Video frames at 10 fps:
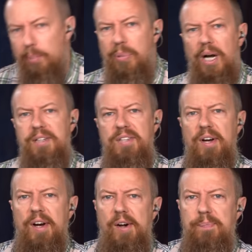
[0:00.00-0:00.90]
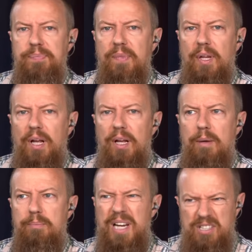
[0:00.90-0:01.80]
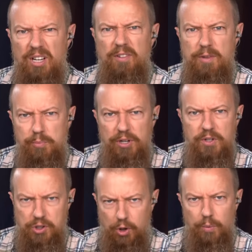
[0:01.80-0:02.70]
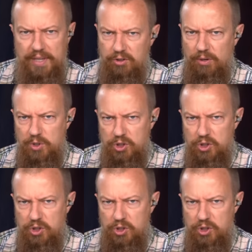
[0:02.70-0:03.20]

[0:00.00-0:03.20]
But uh, based off of the previous hardware, that's what I'm